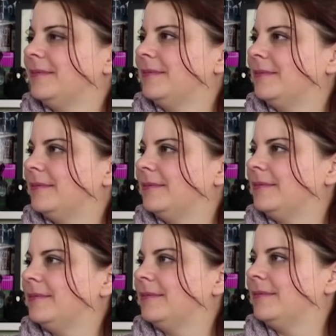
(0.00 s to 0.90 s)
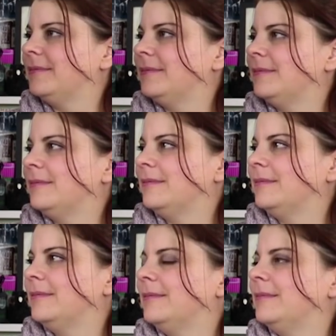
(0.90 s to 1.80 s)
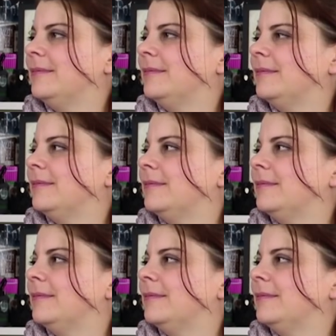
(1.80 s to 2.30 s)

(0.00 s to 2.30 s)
The person shown says nothing.